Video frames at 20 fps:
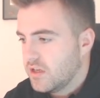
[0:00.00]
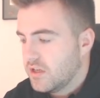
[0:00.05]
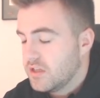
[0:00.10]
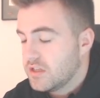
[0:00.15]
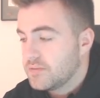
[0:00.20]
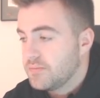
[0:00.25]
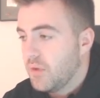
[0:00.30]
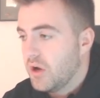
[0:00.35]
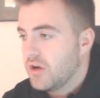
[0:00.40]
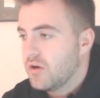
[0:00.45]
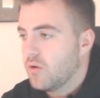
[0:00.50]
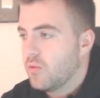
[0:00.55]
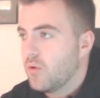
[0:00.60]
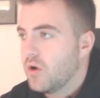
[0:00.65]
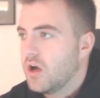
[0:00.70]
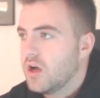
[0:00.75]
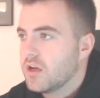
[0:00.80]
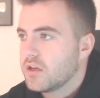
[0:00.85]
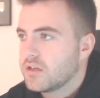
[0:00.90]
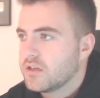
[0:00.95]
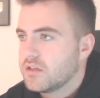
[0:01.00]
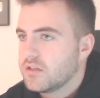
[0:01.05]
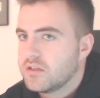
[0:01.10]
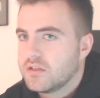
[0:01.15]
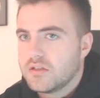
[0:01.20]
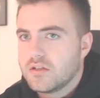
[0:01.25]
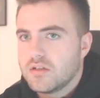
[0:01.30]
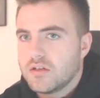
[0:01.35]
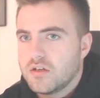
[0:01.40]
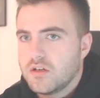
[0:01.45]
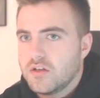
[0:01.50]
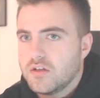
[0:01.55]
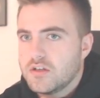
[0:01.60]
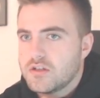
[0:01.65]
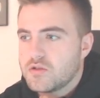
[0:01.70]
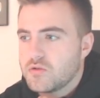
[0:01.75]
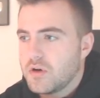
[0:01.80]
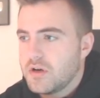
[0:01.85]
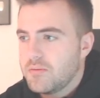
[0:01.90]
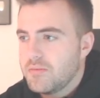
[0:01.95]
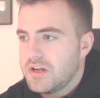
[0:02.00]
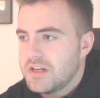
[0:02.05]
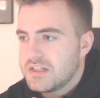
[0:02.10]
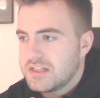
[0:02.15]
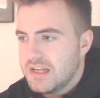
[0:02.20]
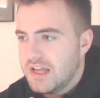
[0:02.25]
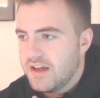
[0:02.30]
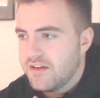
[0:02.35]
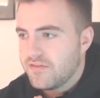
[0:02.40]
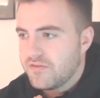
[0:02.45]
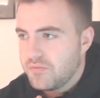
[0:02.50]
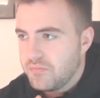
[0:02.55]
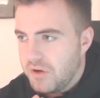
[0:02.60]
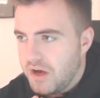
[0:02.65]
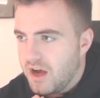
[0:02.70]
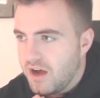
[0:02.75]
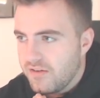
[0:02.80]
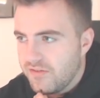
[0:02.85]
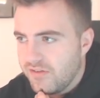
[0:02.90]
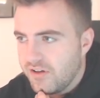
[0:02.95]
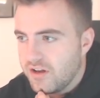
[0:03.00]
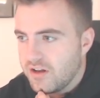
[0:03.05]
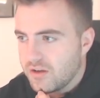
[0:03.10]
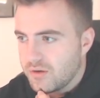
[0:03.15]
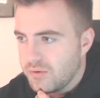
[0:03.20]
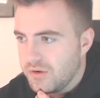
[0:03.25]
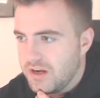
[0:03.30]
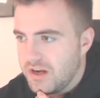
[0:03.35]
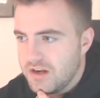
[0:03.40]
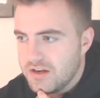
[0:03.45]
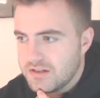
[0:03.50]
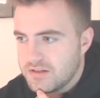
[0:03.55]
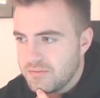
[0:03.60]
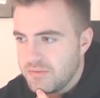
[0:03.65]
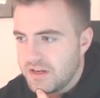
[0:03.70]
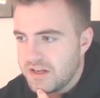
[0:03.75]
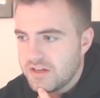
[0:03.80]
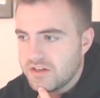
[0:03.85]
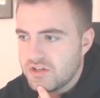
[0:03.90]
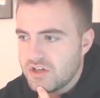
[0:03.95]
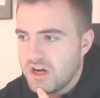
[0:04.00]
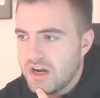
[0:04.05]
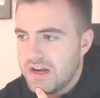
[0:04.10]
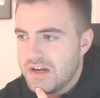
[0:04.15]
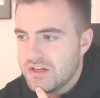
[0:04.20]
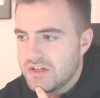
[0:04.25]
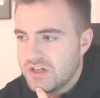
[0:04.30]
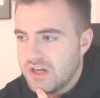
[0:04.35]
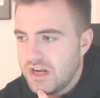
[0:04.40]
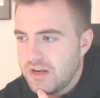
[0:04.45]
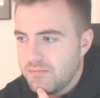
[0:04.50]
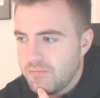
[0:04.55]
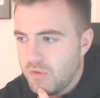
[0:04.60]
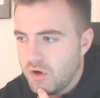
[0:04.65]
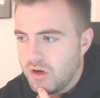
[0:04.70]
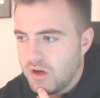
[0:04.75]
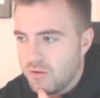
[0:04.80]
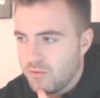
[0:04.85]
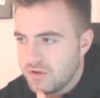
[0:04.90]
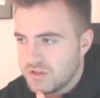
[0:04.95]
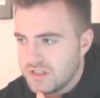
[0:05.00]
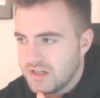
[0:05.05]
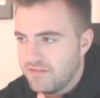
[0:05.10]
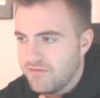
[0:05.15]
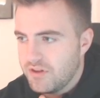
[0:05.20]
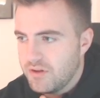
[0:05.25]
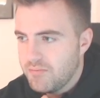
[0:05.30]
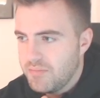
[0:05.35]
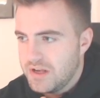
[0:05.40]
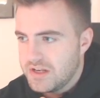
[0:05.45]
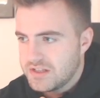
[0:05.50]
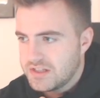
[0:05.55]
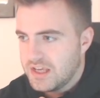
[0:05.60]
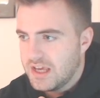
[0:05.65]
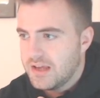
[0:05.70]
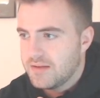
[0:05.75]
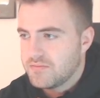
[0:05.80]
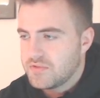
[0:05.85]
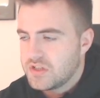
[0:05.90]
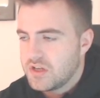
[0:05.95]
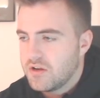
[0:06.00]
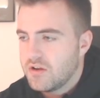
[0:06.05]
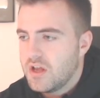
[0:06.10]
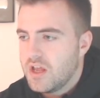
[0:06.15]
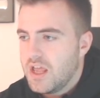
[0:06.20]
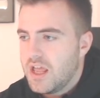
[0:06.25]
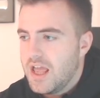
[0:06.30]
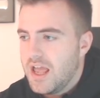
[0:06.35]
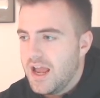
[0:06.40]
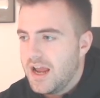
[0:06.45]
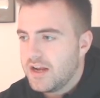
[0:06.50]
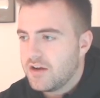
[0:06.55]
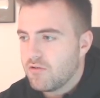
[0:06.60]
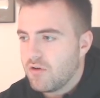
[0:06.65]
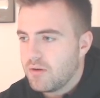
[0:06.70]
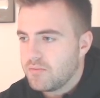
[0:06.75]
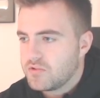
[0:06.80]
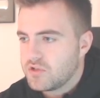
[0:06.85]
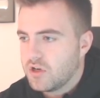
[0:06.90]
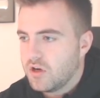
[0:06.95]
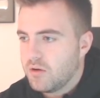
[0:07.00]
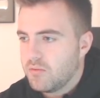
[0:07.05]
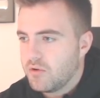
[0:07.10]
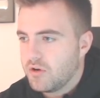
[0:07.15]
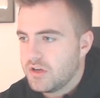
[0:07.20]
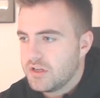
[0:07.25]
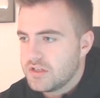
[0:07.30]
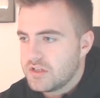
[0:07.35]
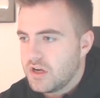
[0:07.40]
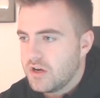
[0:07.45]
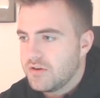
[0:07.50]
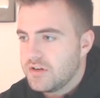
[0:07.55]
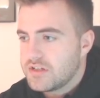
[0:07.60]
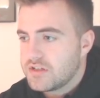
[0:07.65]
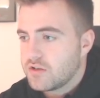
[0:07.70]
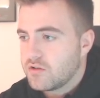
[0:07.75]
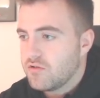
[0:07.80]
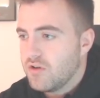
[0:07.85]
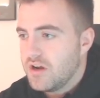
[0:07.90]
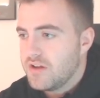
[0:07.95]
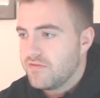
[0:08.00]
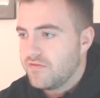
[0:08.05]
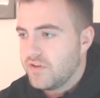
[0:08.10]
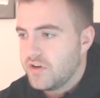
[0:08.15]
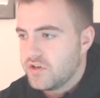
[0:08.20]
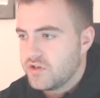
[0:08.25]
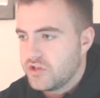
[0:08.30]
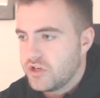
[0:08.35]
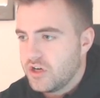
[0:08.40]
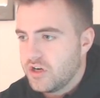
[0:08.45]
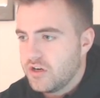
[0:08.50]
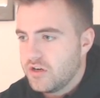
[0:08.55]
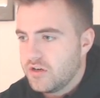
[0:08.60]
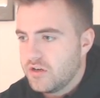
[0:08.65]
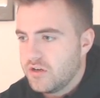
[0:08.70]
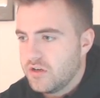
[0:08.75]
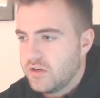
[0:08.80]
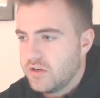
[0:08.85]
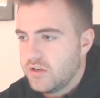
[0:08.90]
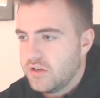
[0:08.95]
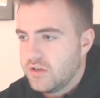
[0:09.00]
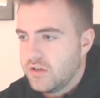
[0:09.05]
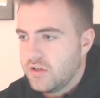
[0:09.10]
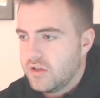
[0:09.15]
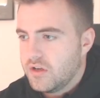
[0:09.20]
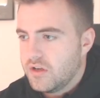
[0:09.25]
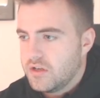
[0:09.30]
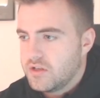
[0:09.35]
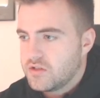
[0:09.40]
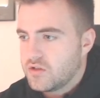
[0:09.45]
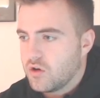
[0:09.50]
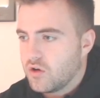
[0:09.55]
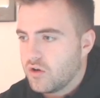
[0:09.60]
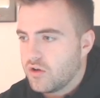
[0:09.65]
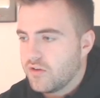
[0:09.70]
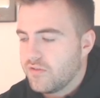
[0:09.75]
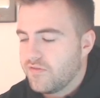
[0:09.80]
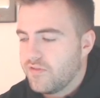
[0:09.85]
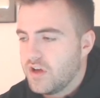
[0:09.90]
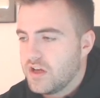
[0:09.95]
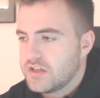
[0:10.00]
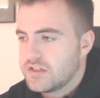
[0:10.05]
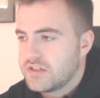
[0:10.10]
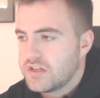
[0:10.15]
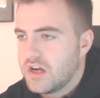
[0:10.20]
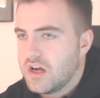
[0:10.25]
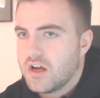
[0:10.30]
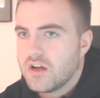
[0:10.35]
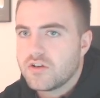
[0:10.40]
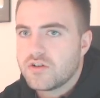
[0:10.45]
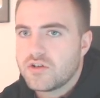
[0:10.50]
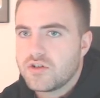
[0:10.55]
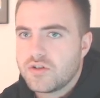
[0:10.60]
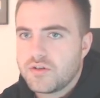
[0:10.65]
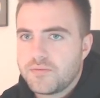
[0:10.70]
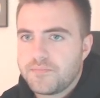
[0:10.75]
This might not work. There's 20 minutes left, but I felt like we needed to make a change, and Moller wasn't having the best game. So Enner up top on his own. He's a great finisher. He's got a good first touch.